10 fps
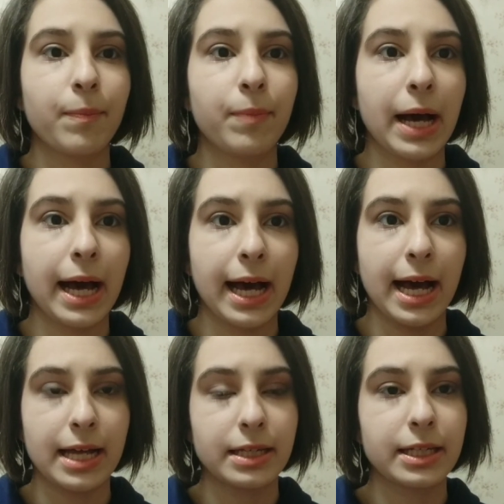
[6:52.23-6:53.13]

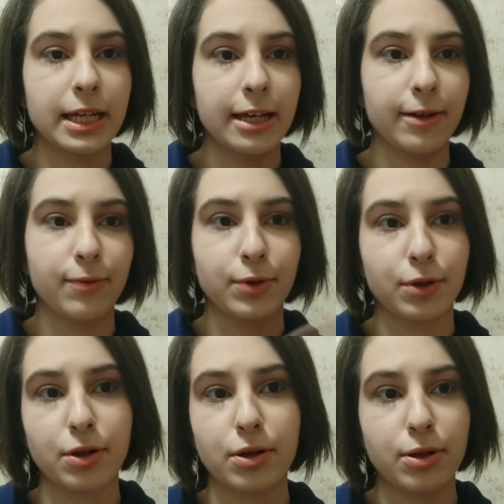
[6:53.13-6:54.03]
But if
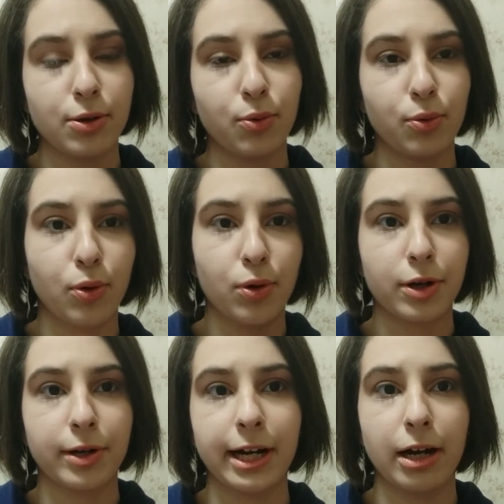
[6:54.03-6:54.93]
you
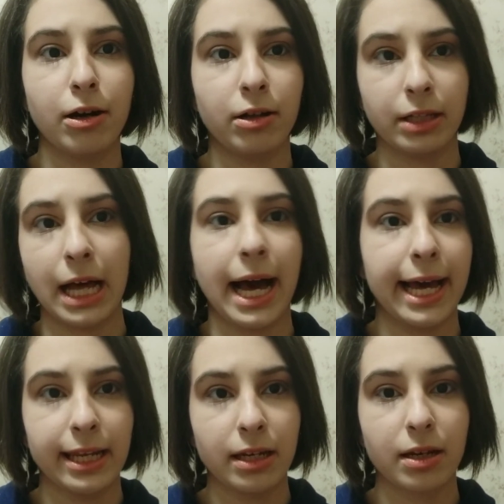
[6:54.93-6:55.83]
order it
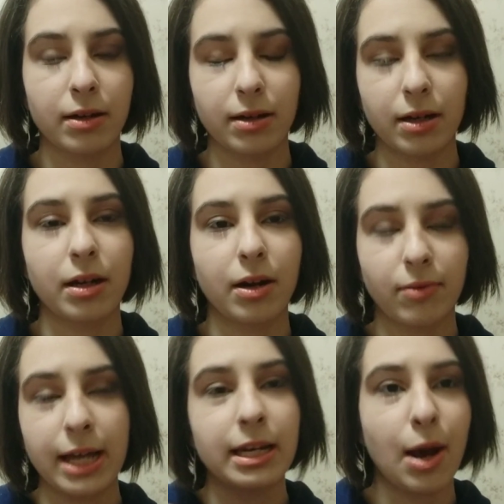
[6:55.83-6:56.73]
online,
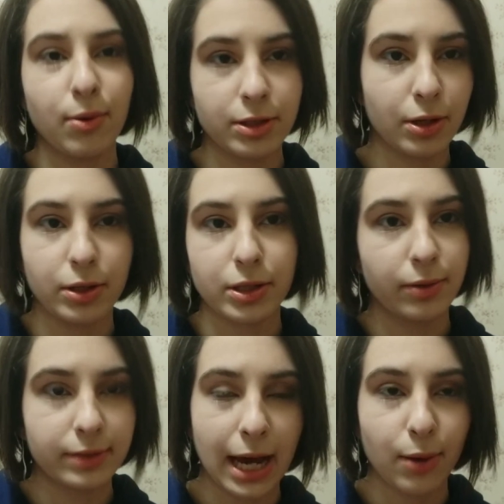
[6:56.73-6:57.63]
right now it's all
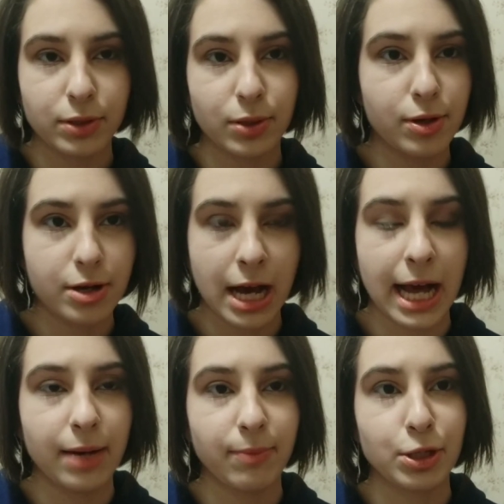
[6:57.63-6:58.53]
sold out, so you
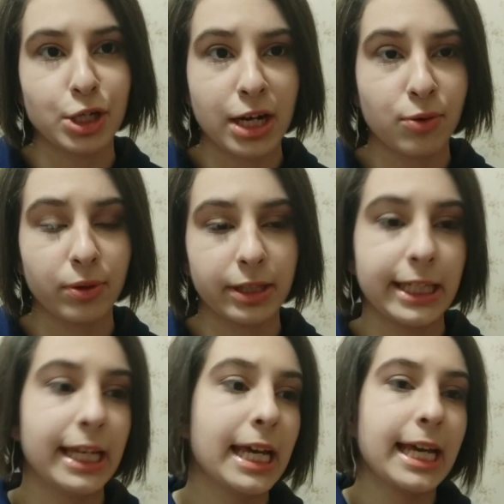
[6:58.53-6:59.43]
can't. But
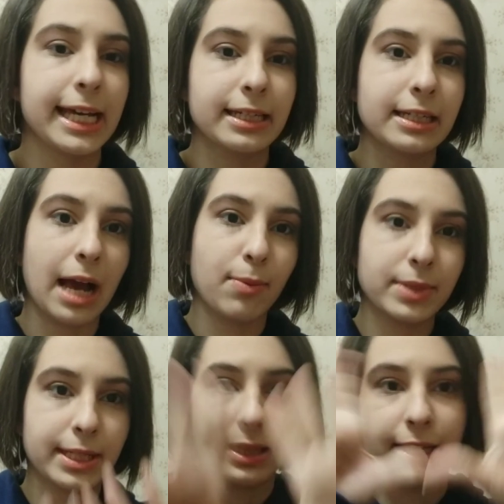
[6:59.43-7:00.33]
generally, it
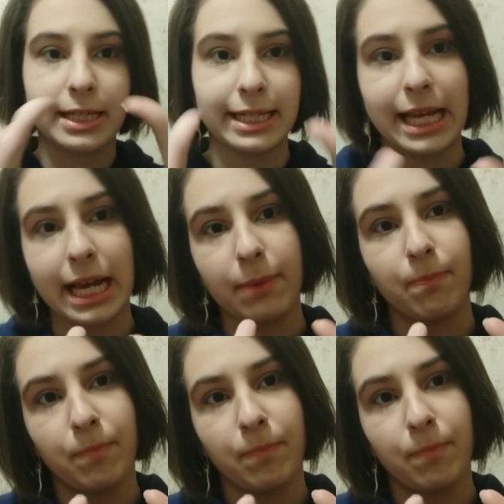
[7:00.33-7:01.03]
comes in this like a